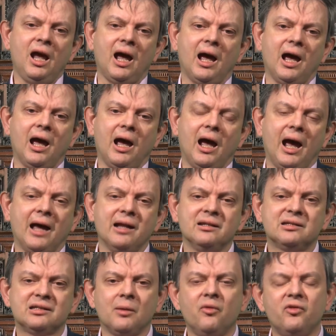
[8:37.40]
and
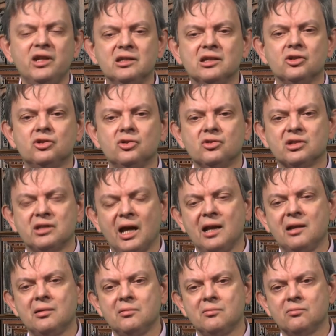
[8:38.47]
some of these issues
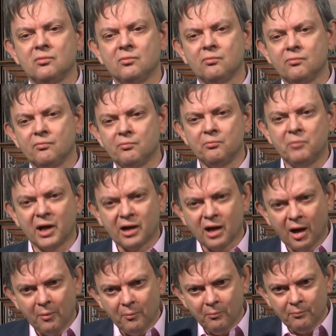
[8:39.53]
then
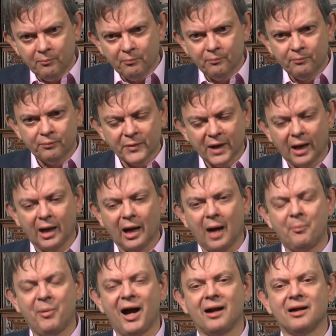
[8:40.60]
become
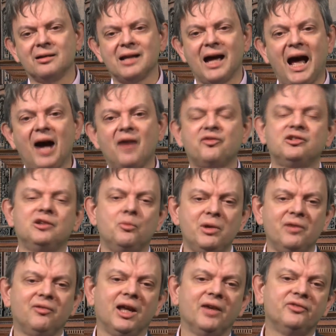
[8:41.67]
apparent after
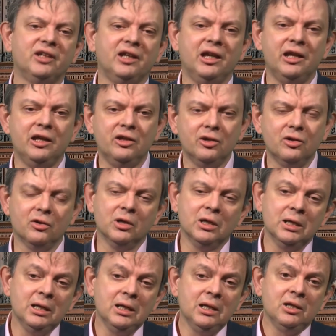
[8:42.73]
we've left the EU.
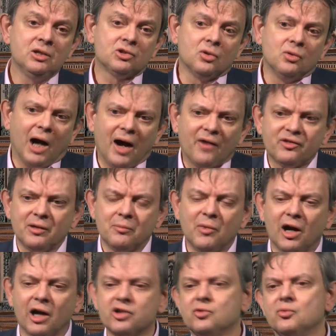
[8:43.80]
So after
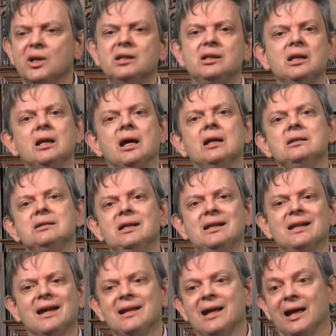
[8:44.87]
March
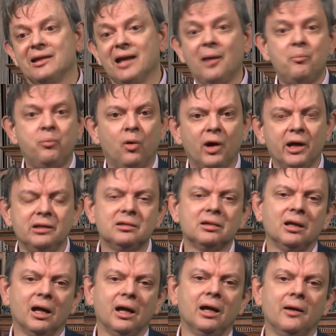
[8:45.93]
2019, and at that point,
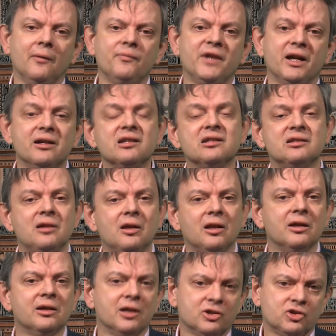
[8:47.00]
there is
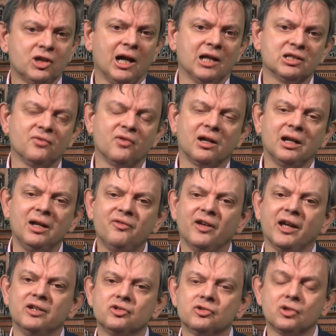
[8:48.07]
still a chance of a cliff
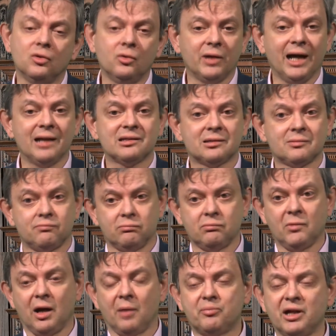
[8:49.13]
edge. So that's
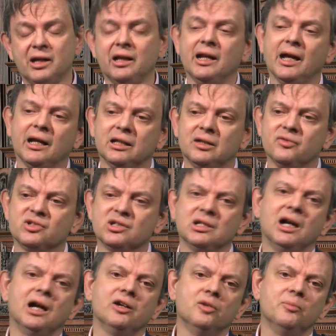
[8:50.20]
a pretty negative
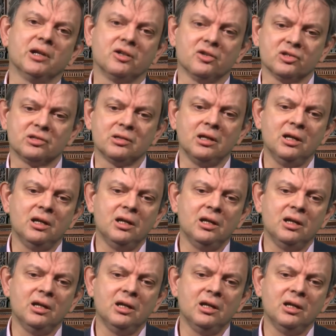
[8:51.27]
scenario, because